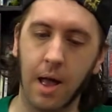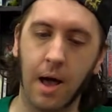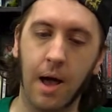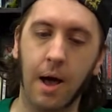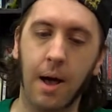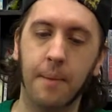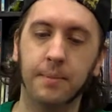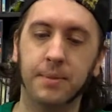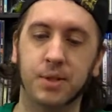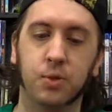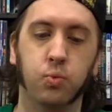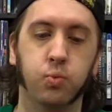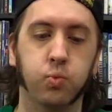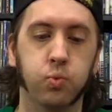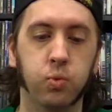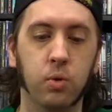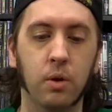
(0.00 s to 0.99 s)
It's
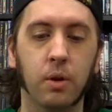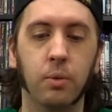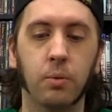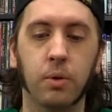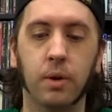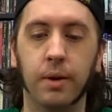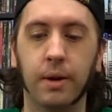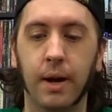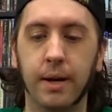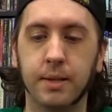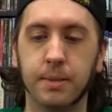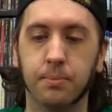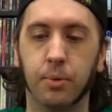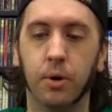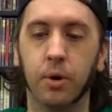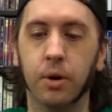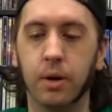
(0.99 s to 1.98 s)
really nice
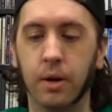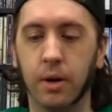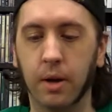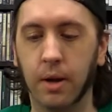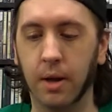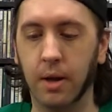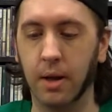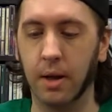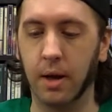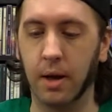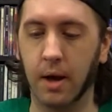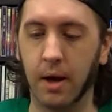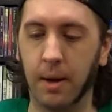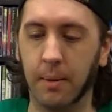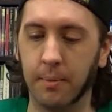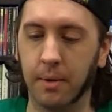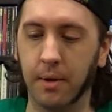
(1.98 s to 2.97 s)
book.
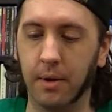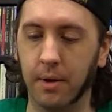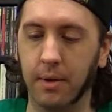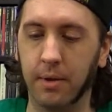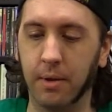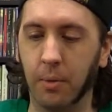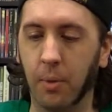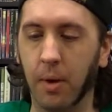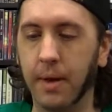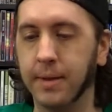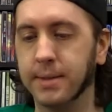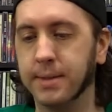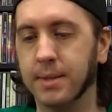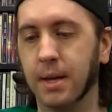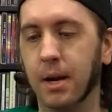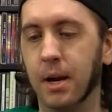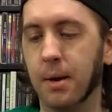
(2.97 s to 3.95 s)
The way it's
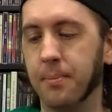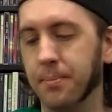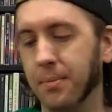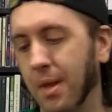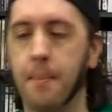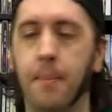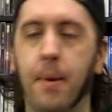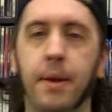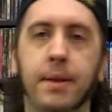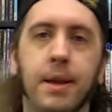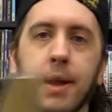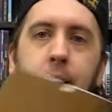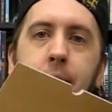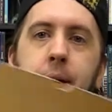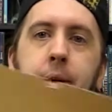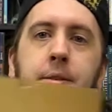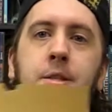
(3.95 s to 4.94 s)
set up,
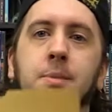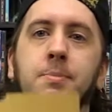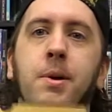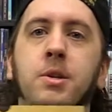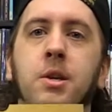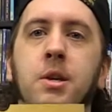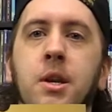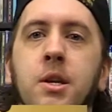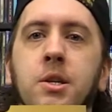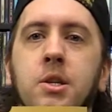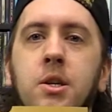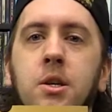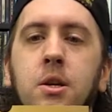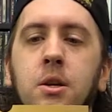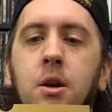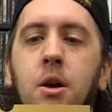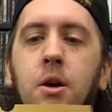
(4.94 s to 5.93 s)
but special
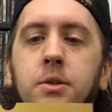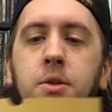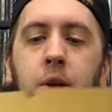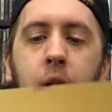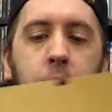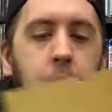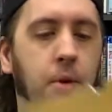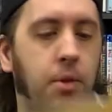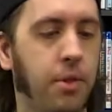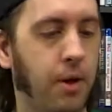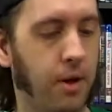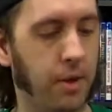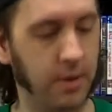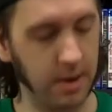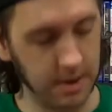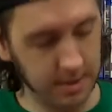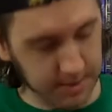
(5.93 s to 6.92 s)
edition also came with
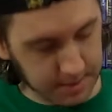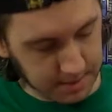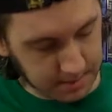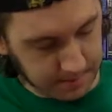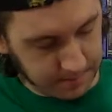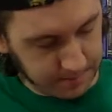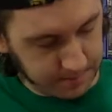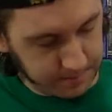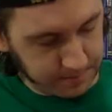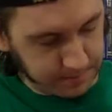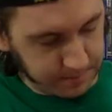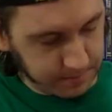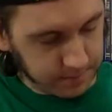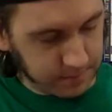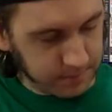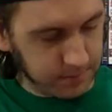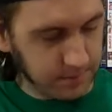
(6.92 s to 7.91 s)
these.
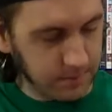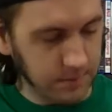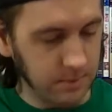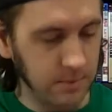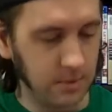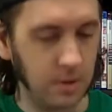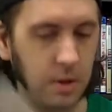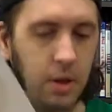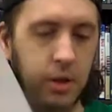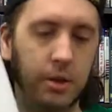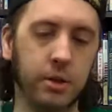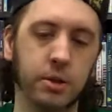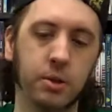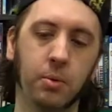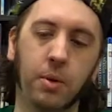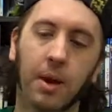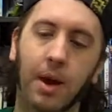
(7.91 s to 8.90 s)

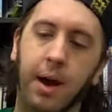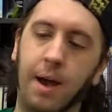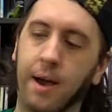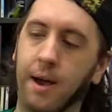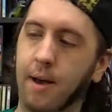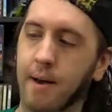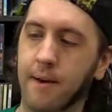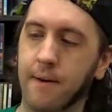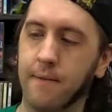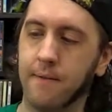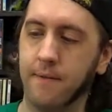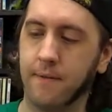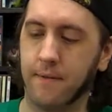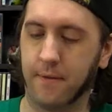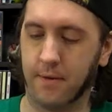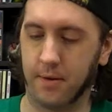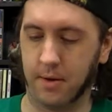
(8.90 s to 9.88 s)
So we have
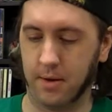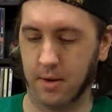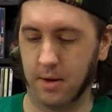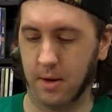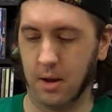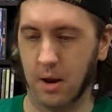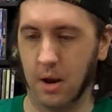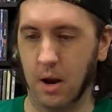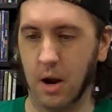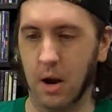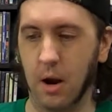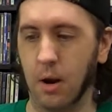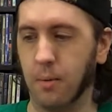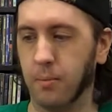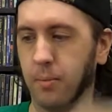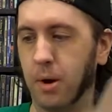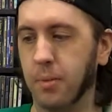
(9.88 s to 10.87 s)

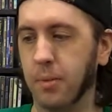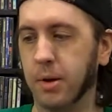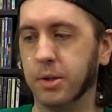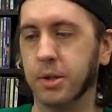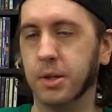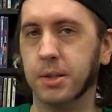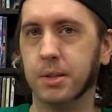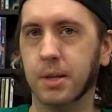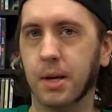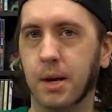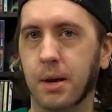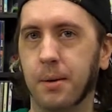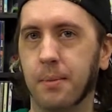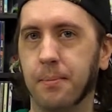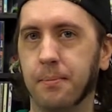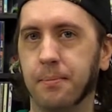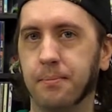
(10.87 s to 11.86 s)
pretty much just
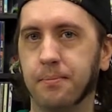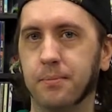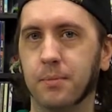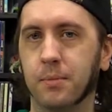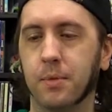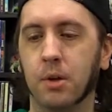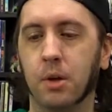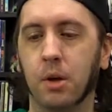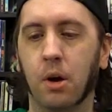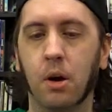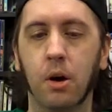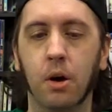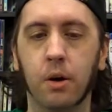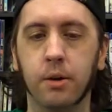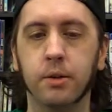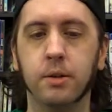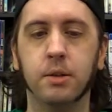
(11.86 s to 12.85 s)

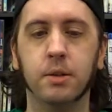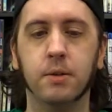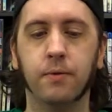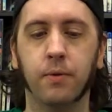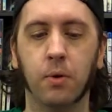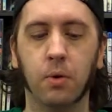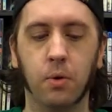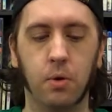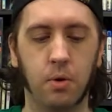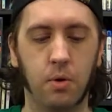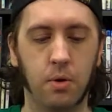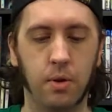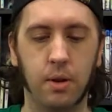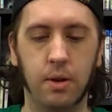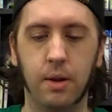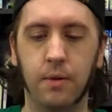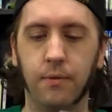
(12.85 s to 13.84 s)
cards for
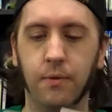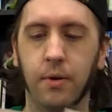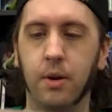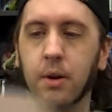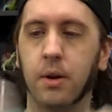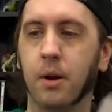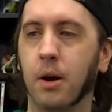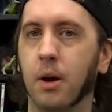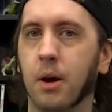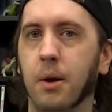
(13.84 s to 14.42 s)
the different